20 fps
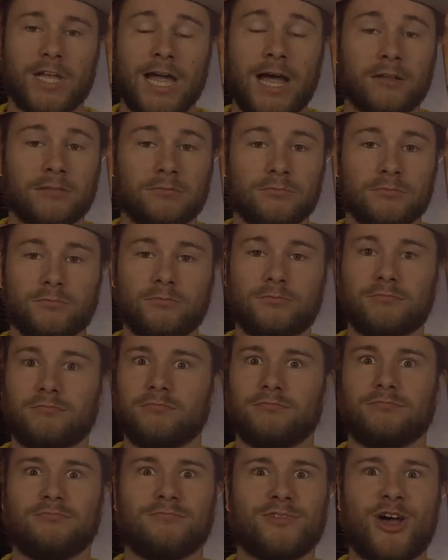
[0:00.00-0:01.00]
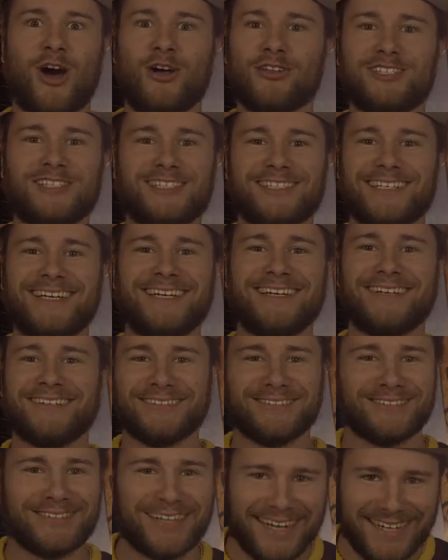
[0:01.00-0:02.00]
Yeah. knowledge is key,
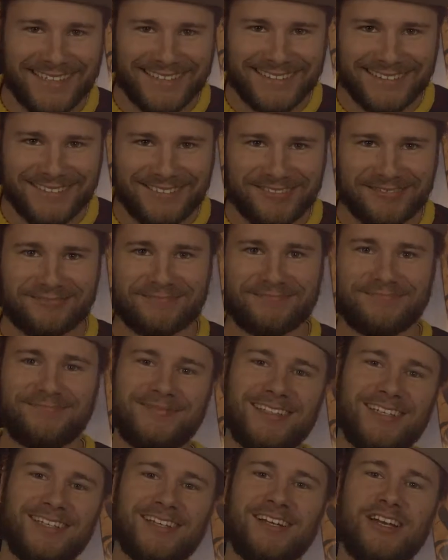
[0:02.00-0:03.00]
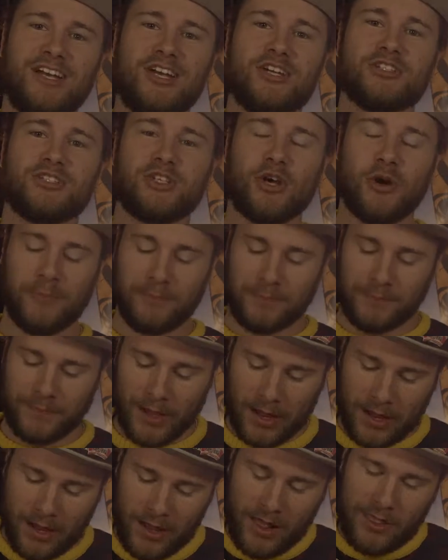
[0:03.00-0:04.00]
right? So,
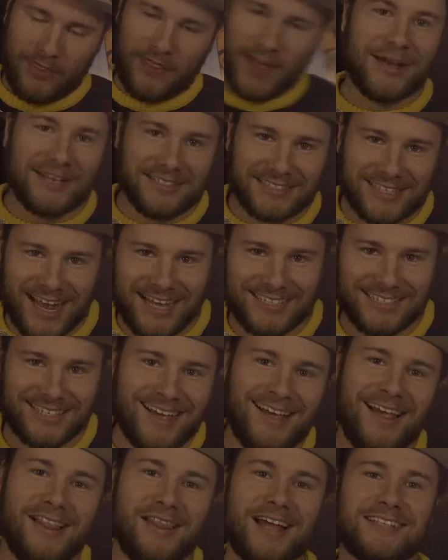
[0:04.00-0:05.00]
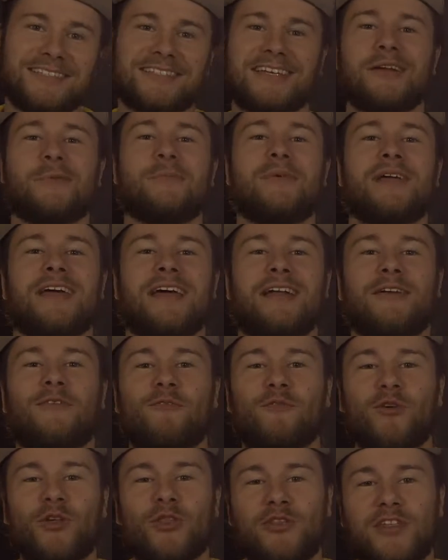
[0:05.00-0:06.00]
anyways, guys, that's gonna be it
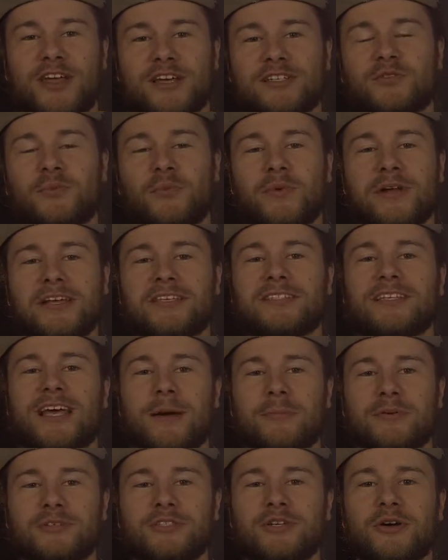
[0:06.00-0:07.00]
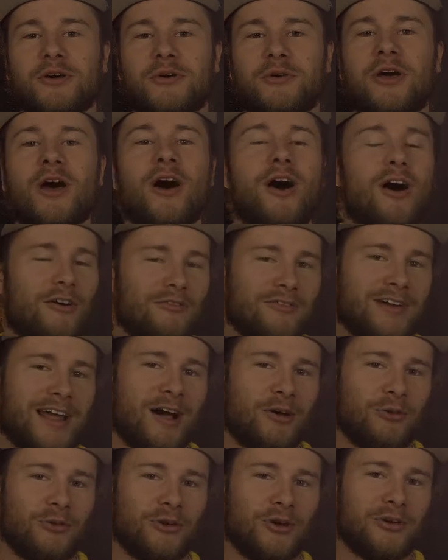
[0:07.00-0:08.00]
for this week's episode of
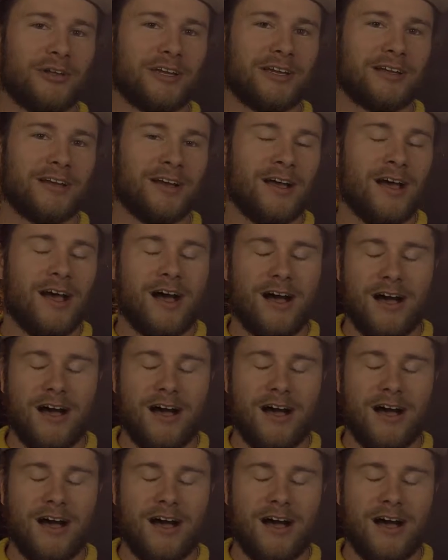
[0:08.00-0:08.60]
Now Loading.